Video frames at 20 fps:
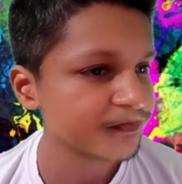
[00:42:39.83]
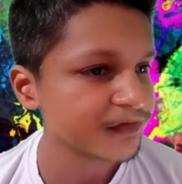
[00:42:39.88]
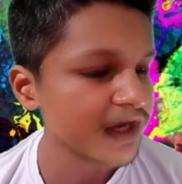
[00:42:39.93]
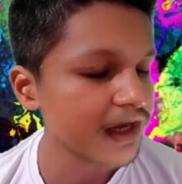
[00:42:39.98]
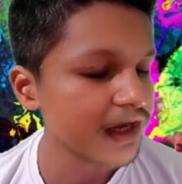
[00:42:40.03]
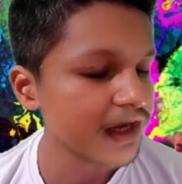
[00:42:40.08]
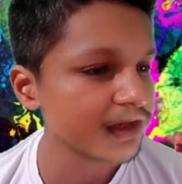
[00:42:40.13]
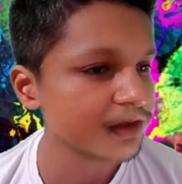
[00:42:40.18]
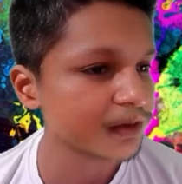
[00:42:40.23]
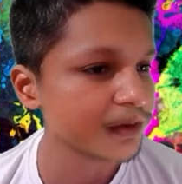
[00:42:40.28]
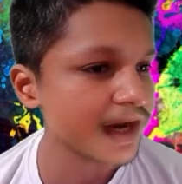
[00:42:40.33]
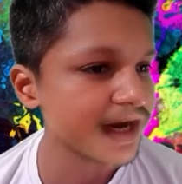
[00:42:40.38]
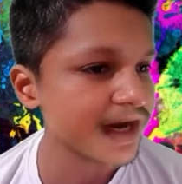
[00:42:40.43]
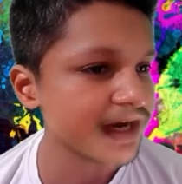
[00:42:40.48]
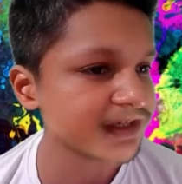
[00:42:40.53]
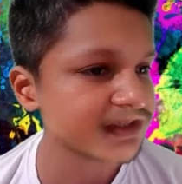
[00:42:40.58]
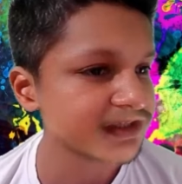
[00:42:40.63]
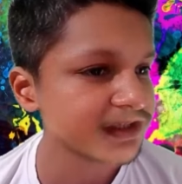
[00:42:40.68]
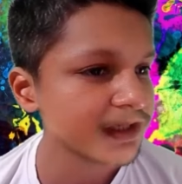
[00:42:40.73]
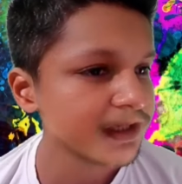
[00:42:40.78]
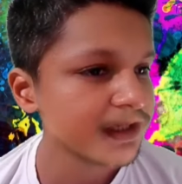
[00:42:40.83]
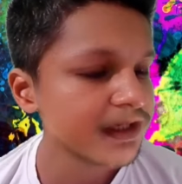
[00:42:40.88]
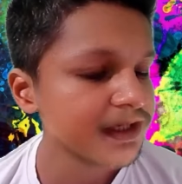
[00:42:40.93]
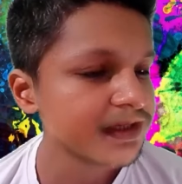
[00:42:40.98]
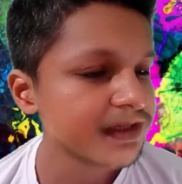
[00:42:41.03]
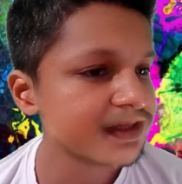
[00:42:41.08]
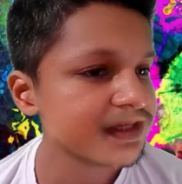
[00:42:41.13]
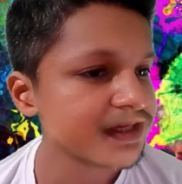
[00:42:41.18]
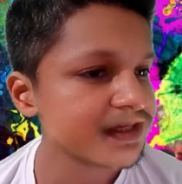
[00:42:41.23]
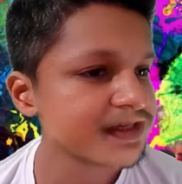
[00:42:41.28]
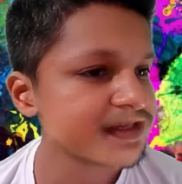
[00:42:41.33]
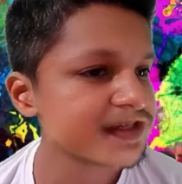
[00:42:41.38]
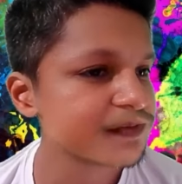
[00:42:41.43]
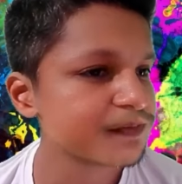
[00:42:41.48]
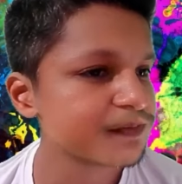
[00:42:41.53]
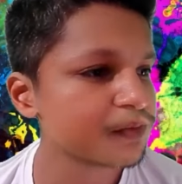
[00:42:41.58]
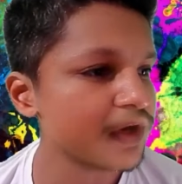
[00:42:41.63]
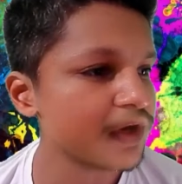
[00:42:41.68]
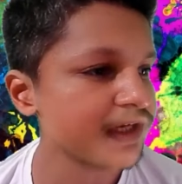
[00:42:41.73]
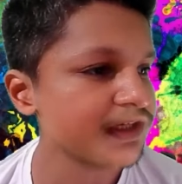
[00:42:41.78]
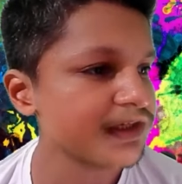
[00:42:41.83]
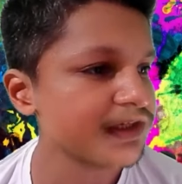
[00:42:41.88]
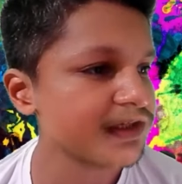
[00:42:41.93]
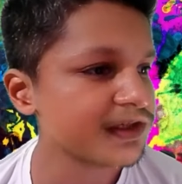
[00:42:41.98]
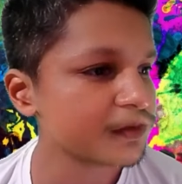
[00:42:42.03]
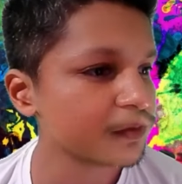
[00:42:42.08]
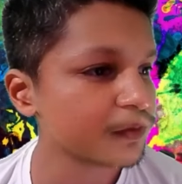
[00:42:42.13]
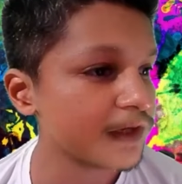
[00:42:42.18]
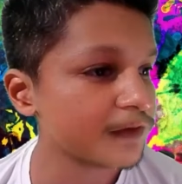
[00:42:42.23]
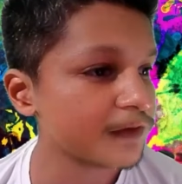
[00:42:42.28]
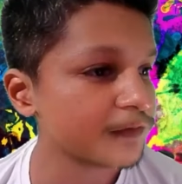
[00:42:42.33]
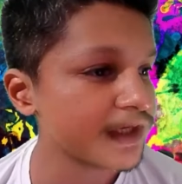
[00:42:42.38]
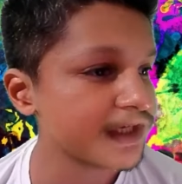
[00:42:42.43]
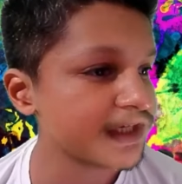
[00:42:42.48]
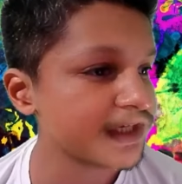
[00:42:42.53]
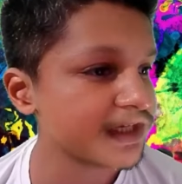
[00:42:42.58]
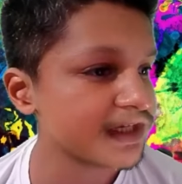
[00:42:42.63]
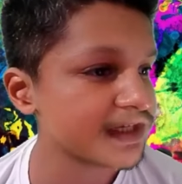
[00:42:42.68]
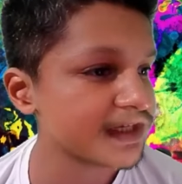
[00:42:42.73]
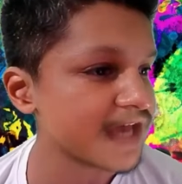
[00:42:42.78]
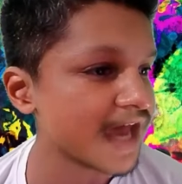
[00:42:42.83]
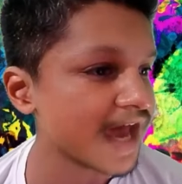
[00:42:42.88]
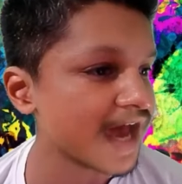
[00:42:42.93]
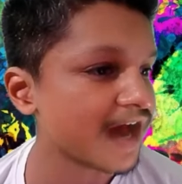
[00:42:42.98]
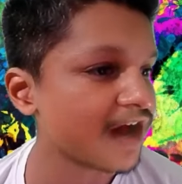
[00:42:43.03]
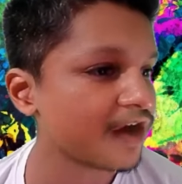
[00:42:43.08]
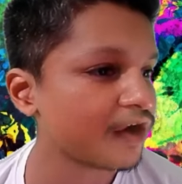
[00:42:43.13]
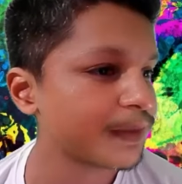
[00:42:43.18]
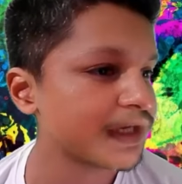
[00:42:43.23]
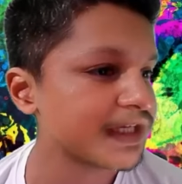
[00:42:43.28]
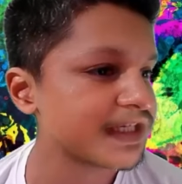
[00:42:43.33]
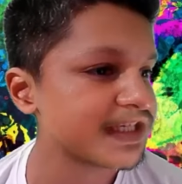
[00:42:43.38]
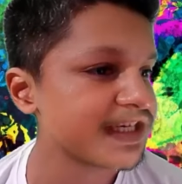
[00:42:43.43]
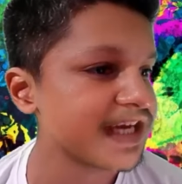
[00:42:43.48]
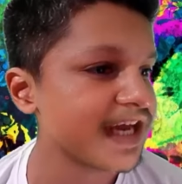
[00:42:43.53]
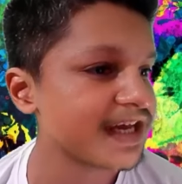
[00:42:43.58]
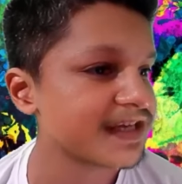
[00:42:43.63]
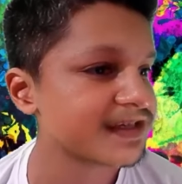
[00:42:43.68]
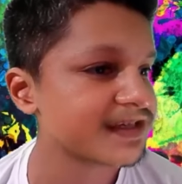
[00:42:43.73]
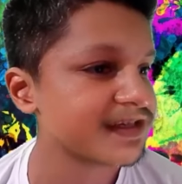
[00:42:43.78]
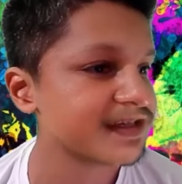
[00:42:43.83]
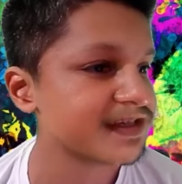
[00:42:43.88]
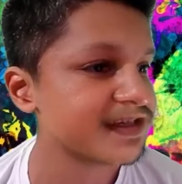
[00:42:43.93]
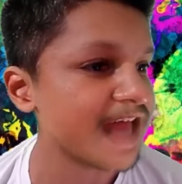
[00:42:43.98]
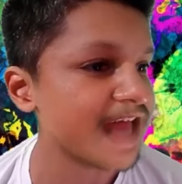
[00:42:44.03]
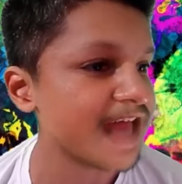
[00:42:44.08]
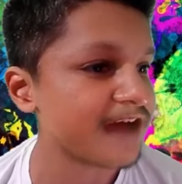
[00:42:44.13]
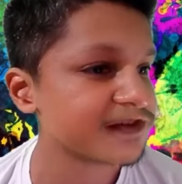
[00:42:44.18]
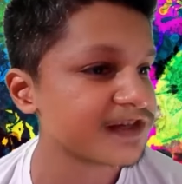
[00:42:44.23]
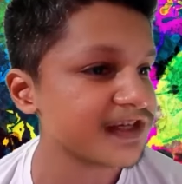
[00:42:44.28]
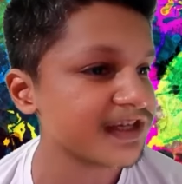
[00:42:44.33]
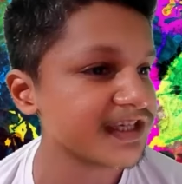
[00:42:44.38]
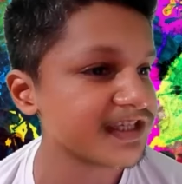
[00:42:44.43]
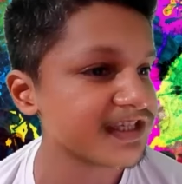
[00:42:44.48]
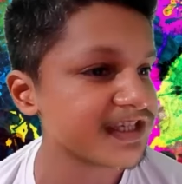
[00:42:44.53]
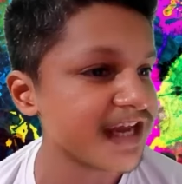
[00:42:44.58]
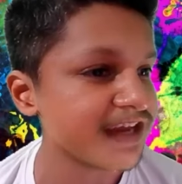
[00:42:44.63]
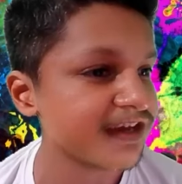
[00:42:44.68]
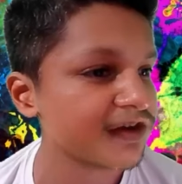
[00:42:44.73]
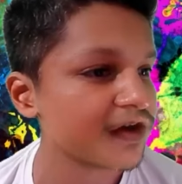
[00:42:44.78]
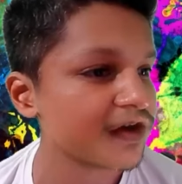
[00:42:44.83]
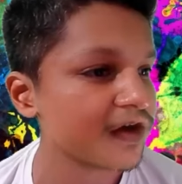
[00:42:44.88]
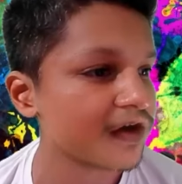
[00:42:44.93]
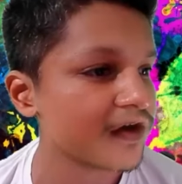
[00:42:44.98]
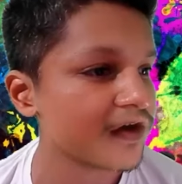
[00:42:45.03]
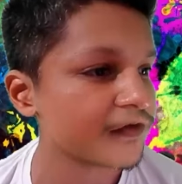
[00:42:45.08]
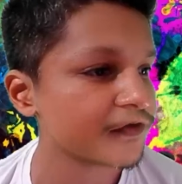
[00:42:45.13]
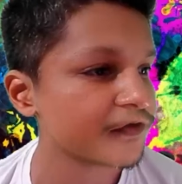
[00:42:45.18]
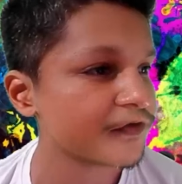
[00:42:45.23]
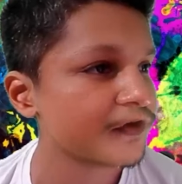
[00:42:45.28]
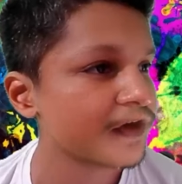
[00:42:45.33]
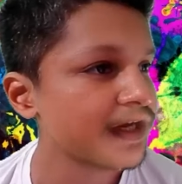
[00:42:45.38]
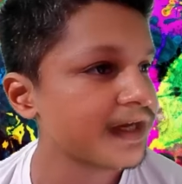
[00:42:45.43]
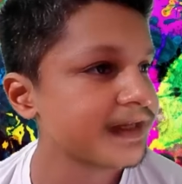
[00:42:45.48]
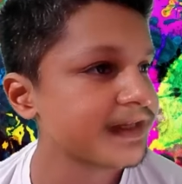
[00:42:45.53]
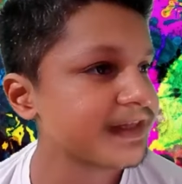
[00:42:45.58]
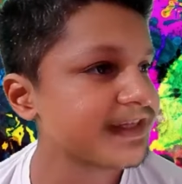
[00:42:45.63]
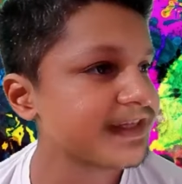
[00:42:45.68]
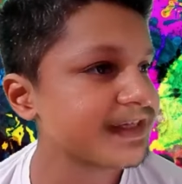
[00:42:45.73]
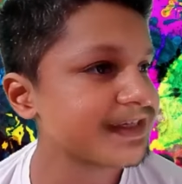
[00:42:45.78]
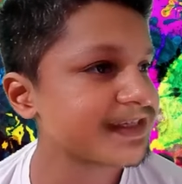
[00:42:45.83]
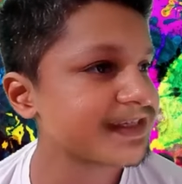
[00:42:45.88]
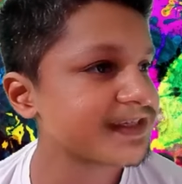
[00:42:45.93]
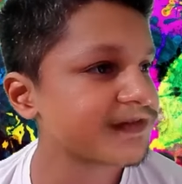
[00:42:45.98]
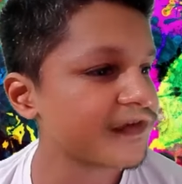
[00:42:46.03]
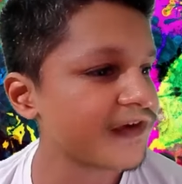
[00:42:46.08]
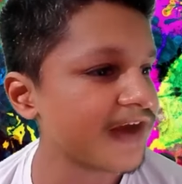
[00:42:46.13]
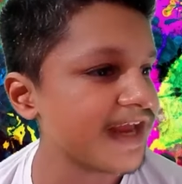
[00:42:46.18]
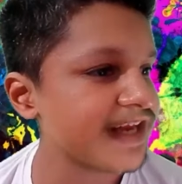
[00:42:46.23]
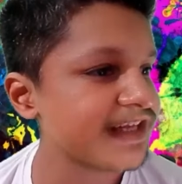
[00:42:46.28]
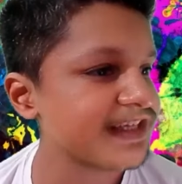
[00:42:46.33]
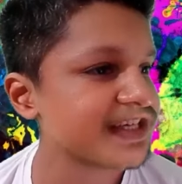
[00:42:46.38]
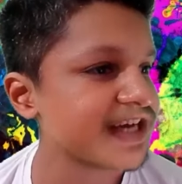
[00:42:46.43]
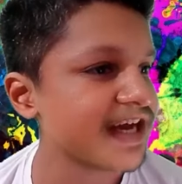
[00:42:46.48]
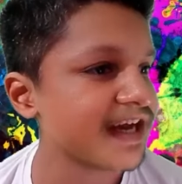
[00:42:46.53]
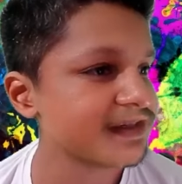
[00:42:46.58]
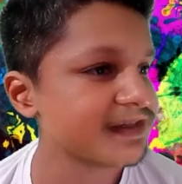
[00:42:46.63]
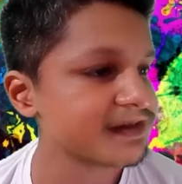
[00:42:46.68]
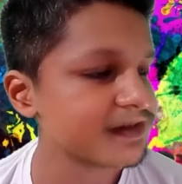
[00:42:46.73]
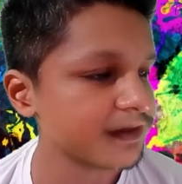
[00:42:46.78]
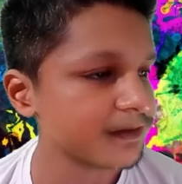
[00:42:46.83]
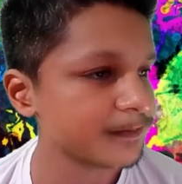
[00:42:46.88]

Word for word: Although at this point one wonders how much gas is left in the tank of this franchisee.